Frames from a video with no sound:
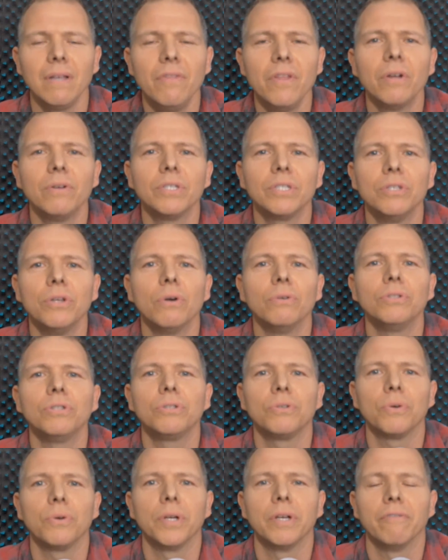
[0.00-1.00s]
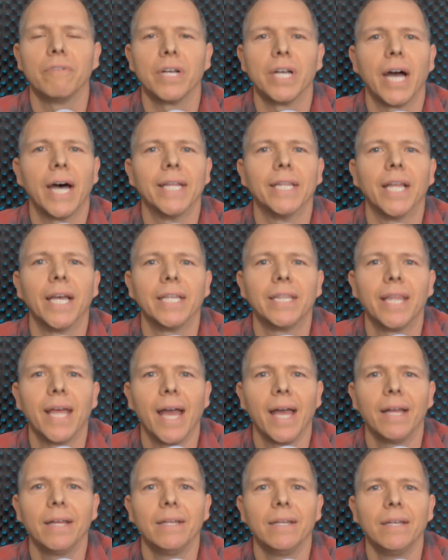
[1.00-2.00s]
There is no story of a God like
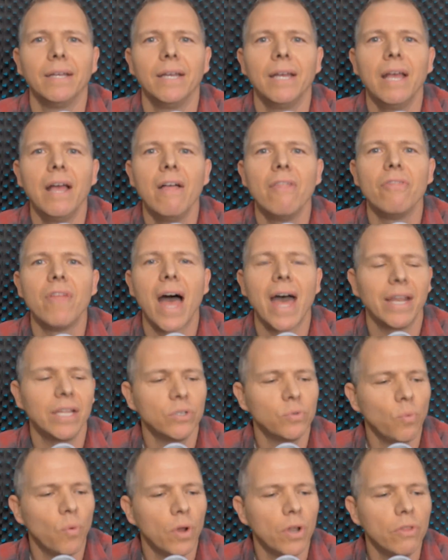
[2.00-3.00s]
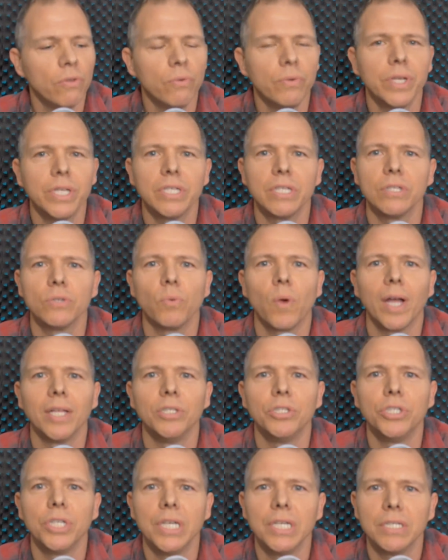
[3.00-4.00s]
that. That is one of the reasons why
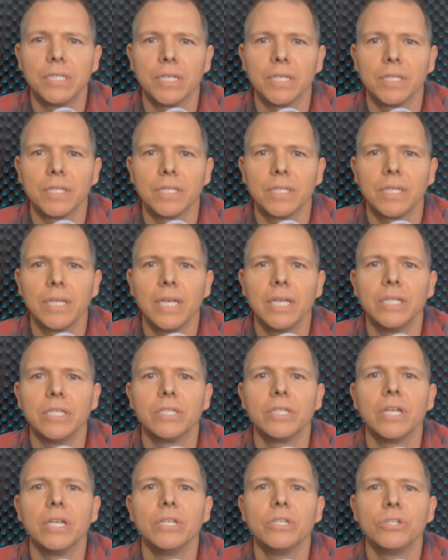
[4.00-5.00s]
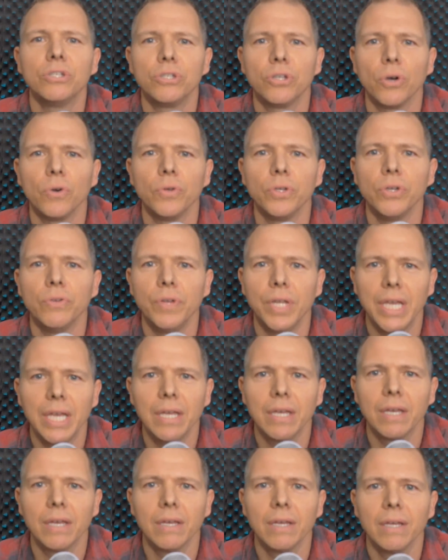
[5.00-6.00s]
Jesus is so
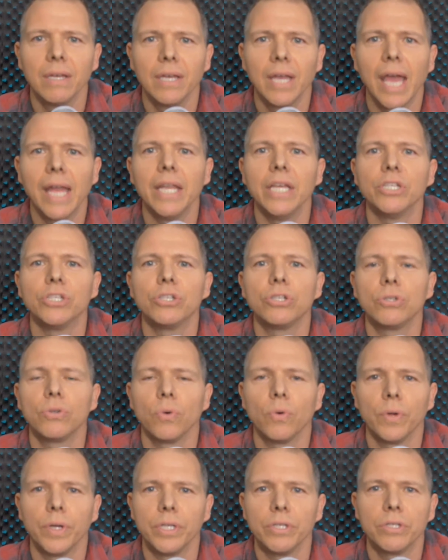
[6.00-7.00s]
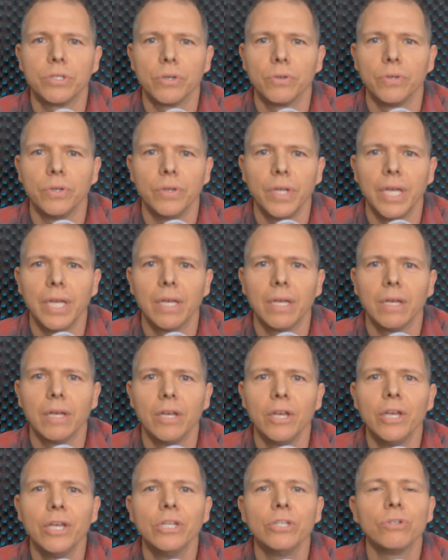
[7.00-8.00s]
unique and his story is so unique.
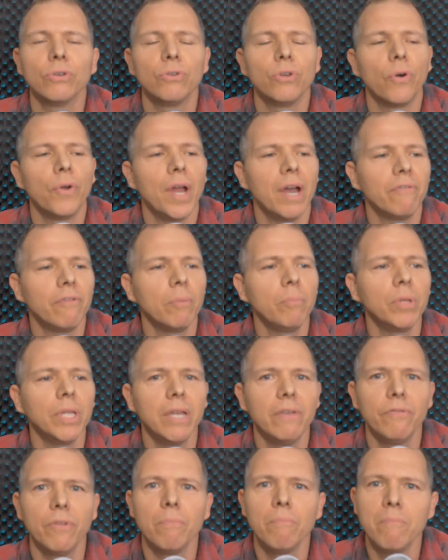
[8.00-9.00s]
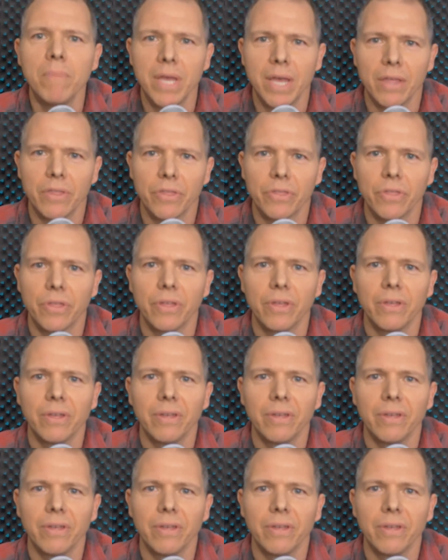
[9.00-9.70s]
So don't ever believe the myth